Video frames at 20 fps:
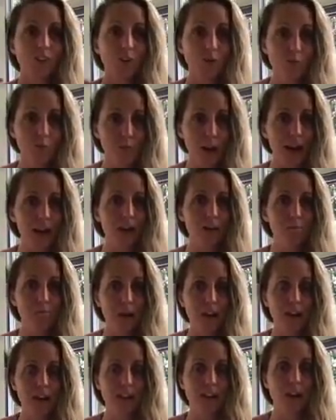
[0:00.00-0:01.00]
you may
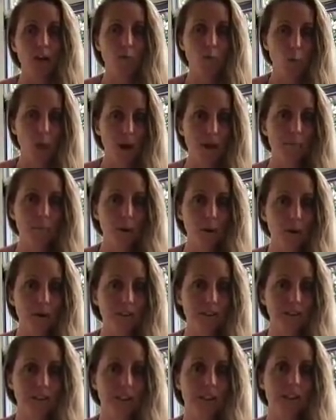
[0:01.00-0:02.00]
be the one
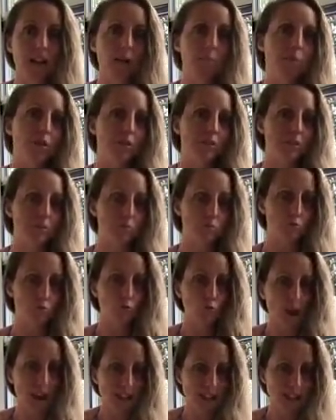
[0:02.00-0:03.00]
person that person
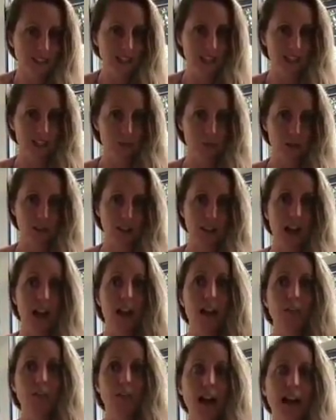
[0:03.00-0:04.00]
resonates with.
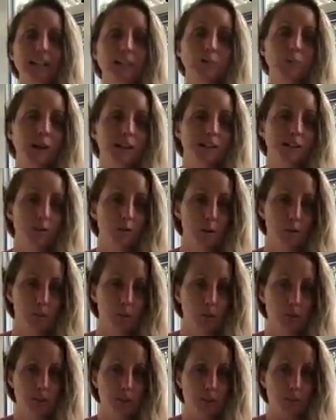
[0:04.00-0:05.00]
That's why it's so
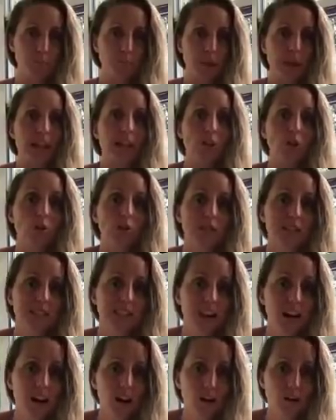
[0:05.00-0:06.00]
important to be
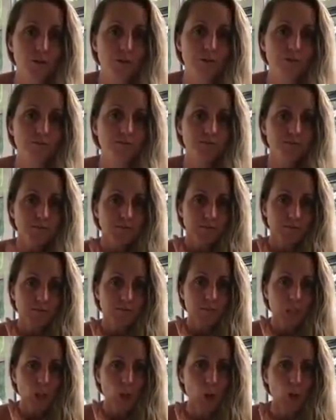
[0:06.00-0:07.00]
yourself.
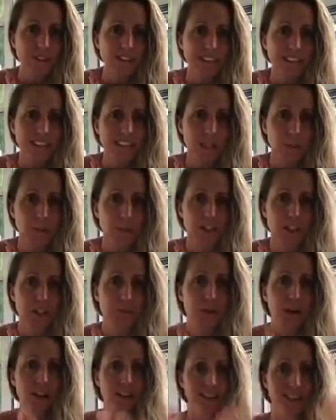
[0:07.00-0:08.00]
Constantly pushing
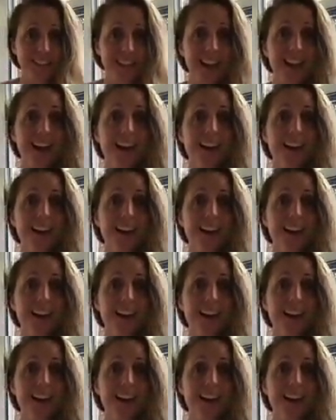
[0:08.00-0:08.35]
buttons.